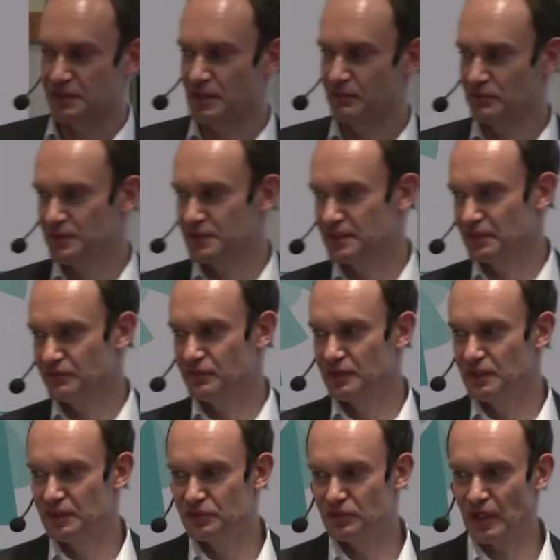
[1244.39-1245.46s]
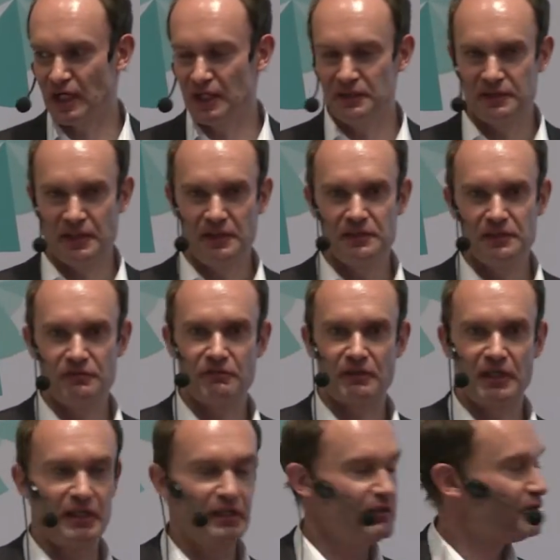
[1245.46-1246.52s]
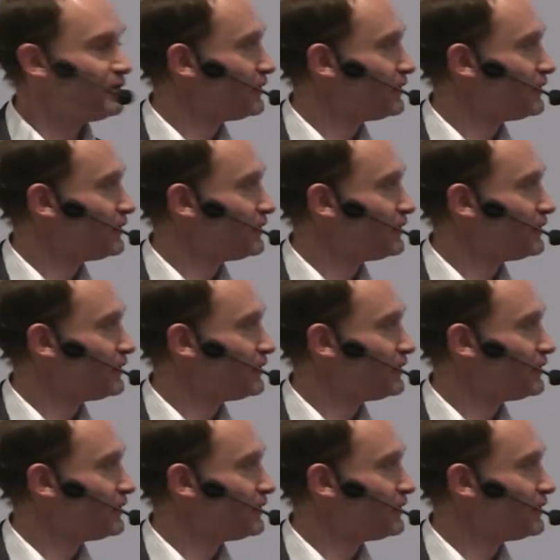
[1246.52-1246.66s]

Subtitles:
step is that we need to identify